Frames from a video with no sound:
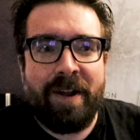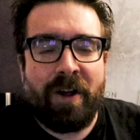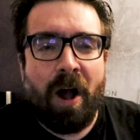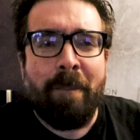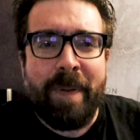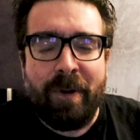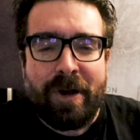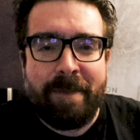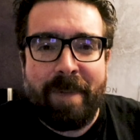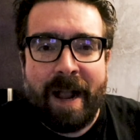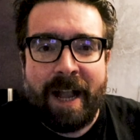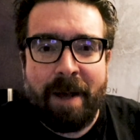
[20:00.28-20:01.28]
now got to build her
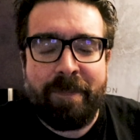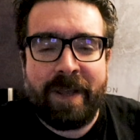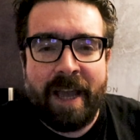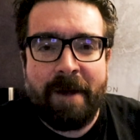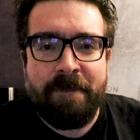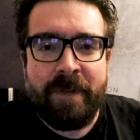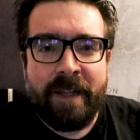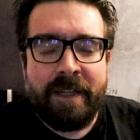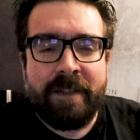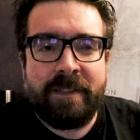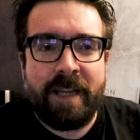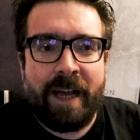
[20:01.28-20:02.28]
back up again
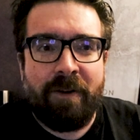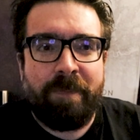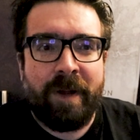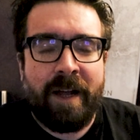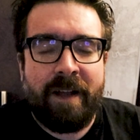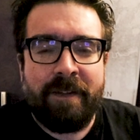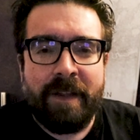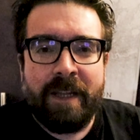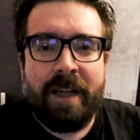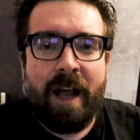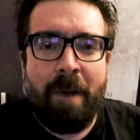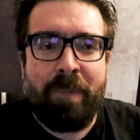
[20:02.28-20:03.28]
to help her
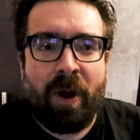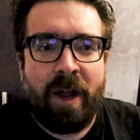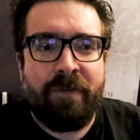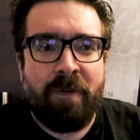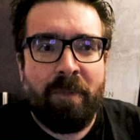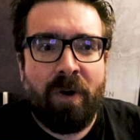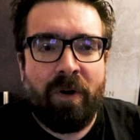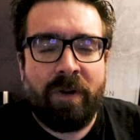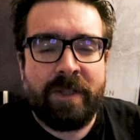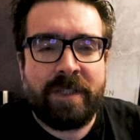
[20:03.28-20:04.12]
apply for more.